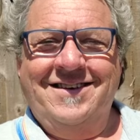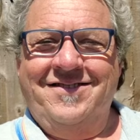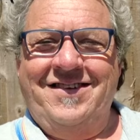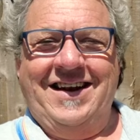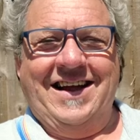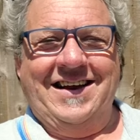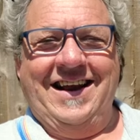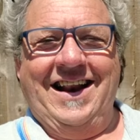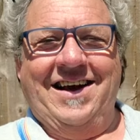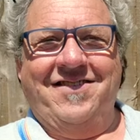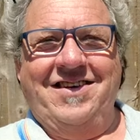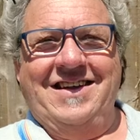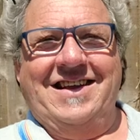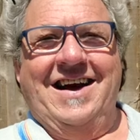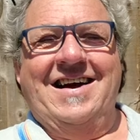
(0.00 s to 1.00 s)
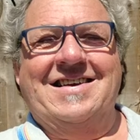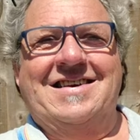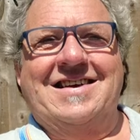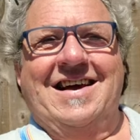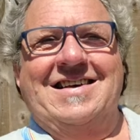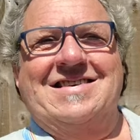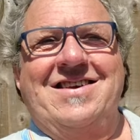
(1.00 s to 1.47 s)
Bloody lovely day
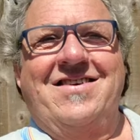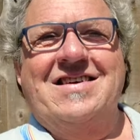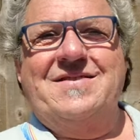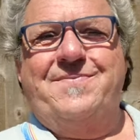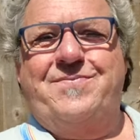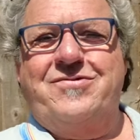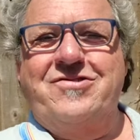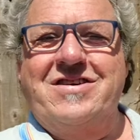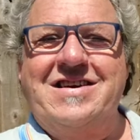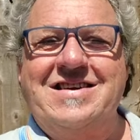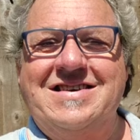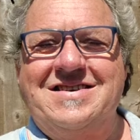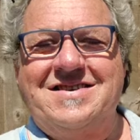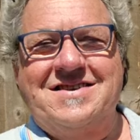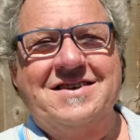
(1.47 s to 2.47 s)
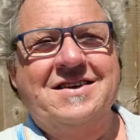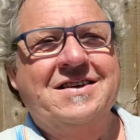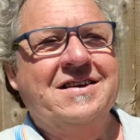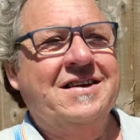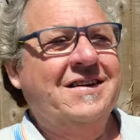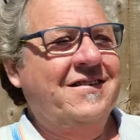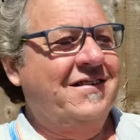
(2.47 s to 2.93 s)
today. It's a nice breeze.
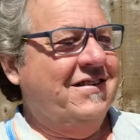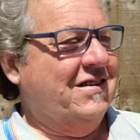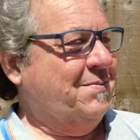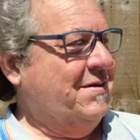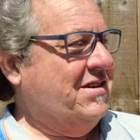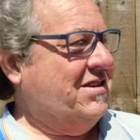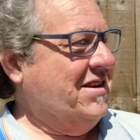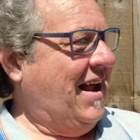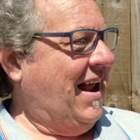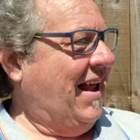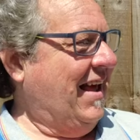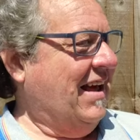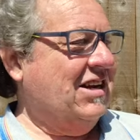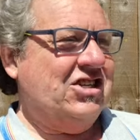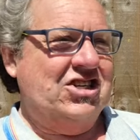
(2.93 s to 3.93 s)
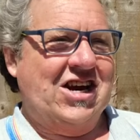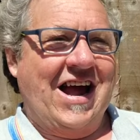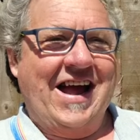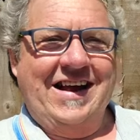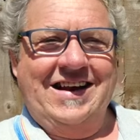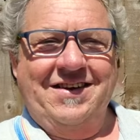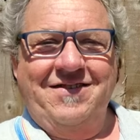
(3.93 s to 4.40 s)
We've just been sitting out here
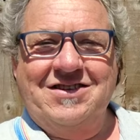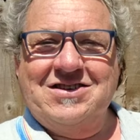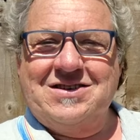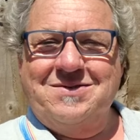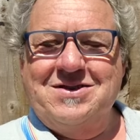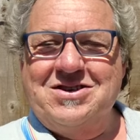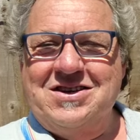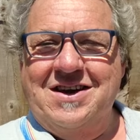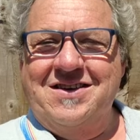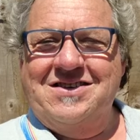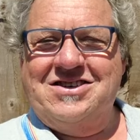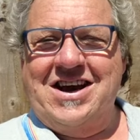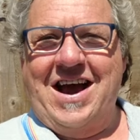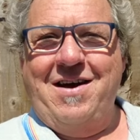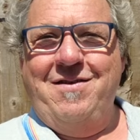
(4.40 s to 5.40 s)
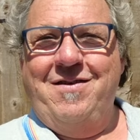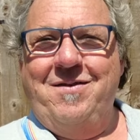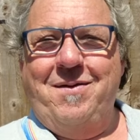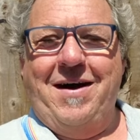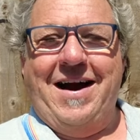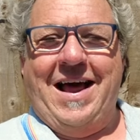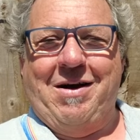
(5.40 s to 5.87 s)
chatting, and we've just been sitting chatting for
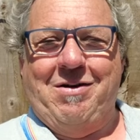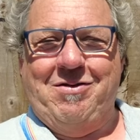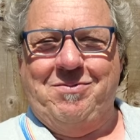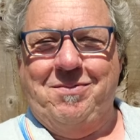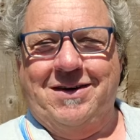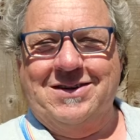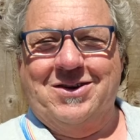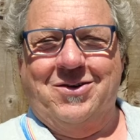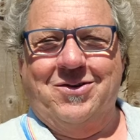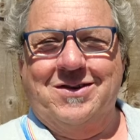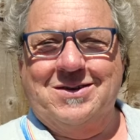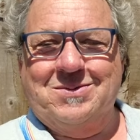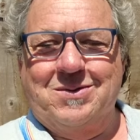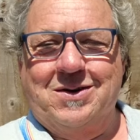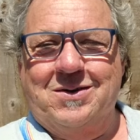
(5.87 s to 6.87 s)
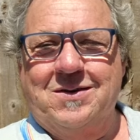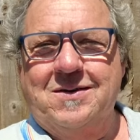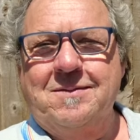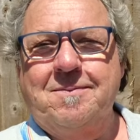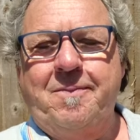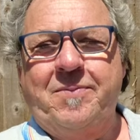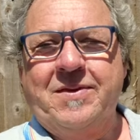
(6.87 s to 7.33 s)
about an hour with my daughter as well.
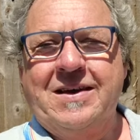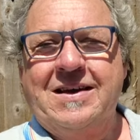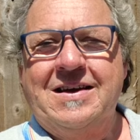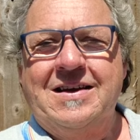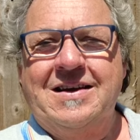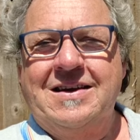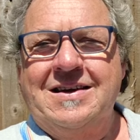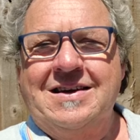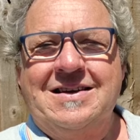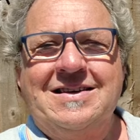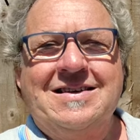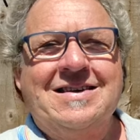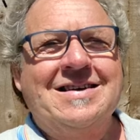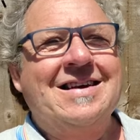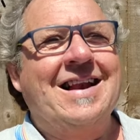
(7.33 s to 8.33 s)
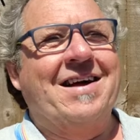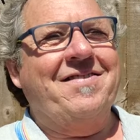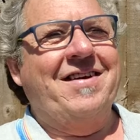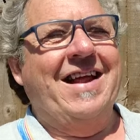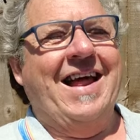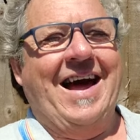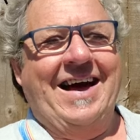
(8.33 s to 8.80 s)

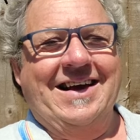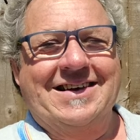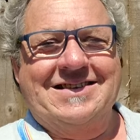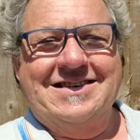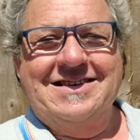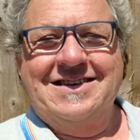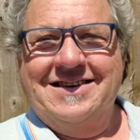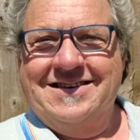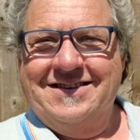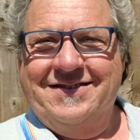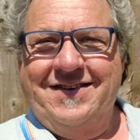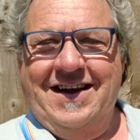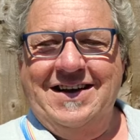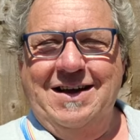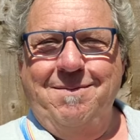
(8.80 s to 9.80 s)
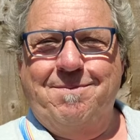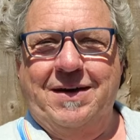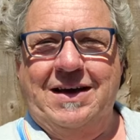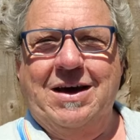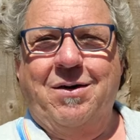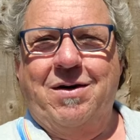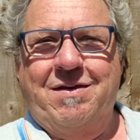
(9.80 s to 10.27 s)
Lovely, H. Yeah. Bloody
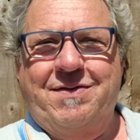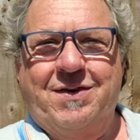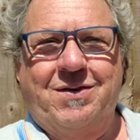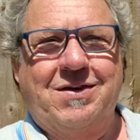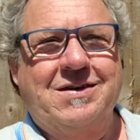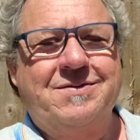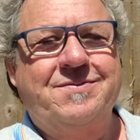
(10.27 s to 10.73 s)
beautiful.